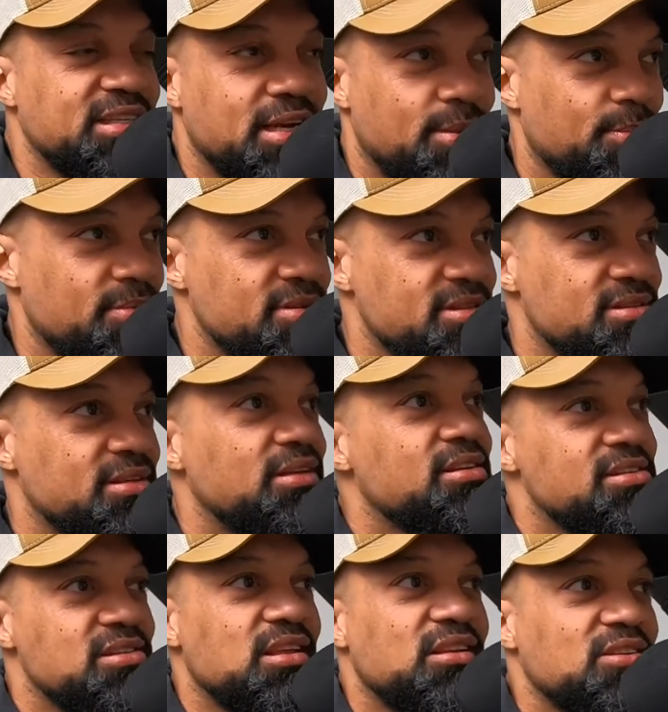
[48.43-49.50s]
time? Solid
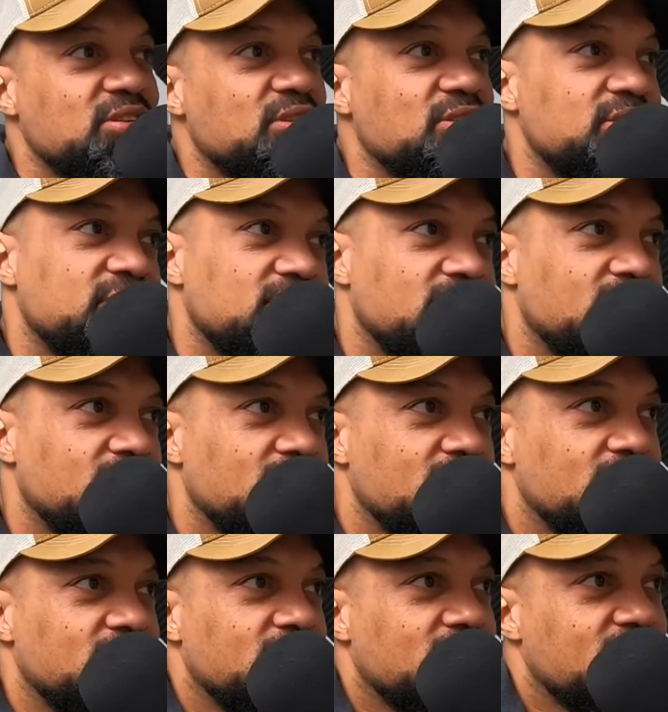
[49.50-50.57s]
gold. Solid gold. Marilyn
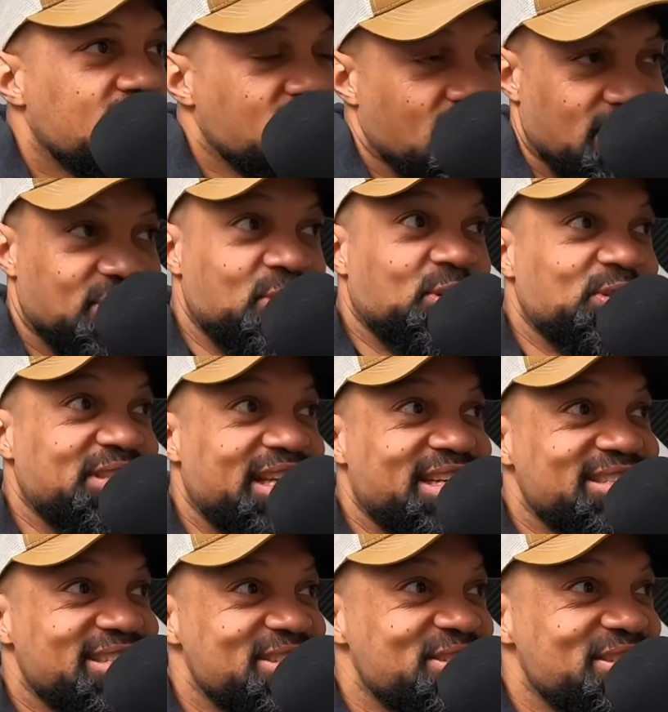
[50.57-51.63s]
McCoo. And mm, solid gold
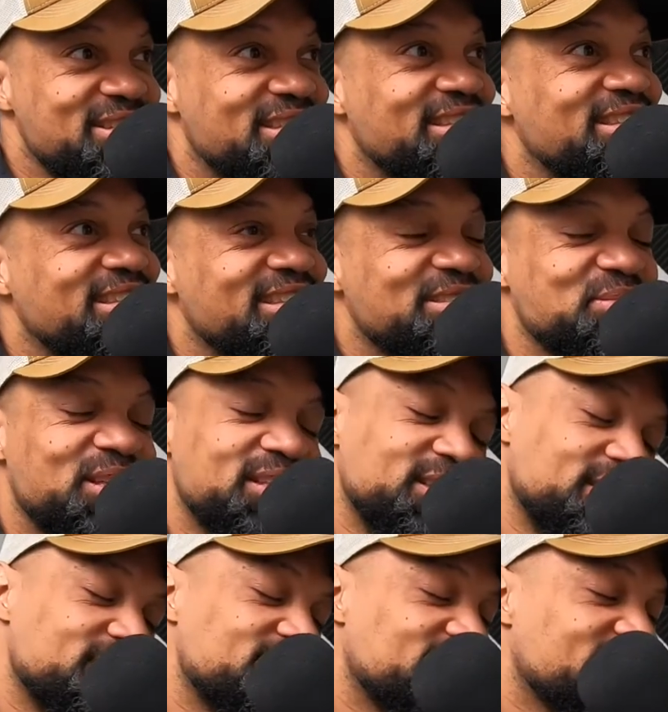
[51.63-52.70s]
dancers. Please. Okay,
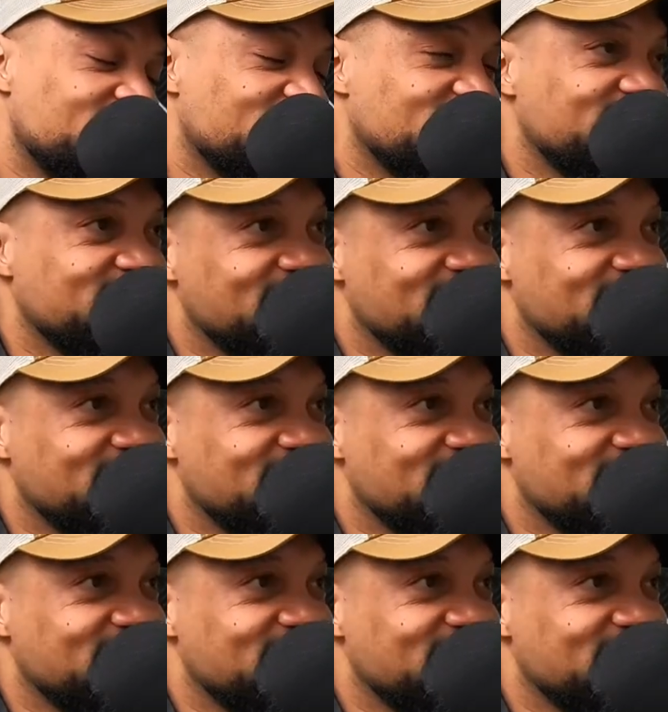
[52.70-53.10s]
just check it. I